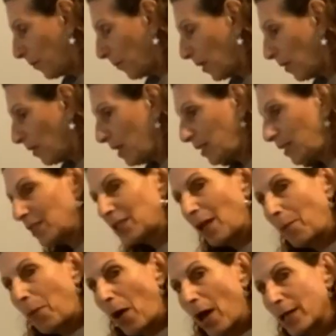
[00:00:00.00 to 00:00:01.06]
this is
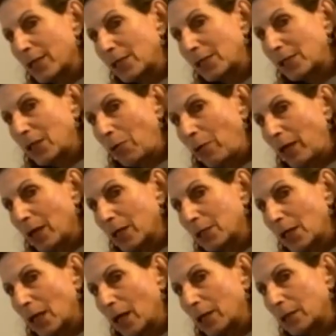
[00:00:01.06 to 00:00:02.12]
a posterior
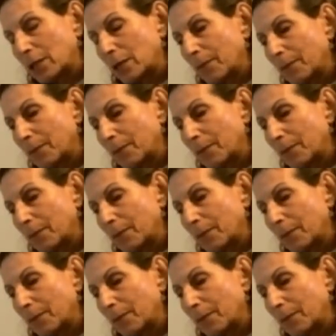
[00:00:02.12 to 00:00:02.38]
tilt.